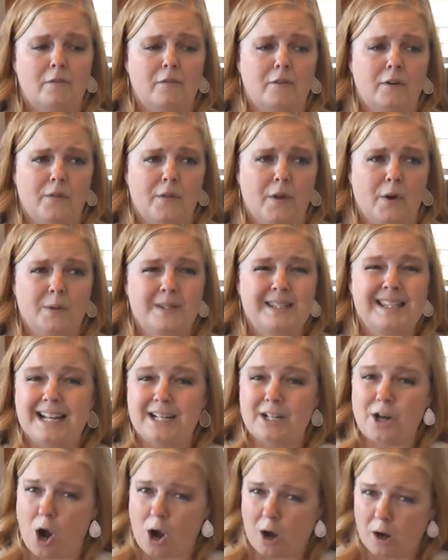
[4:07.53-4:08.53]
For those
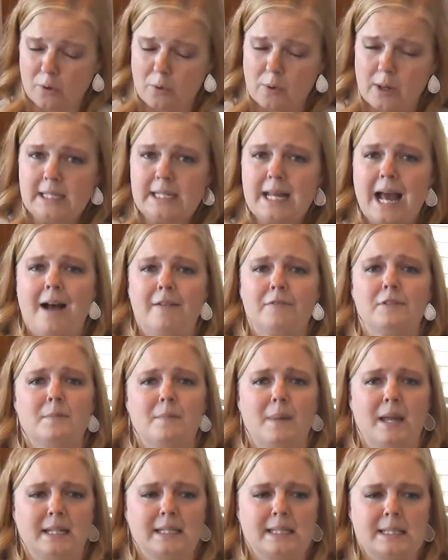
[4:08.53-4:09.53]
that are going to have to
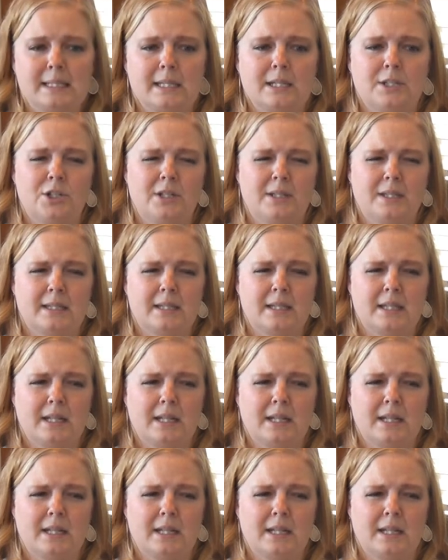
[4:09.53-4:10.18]
make decisions,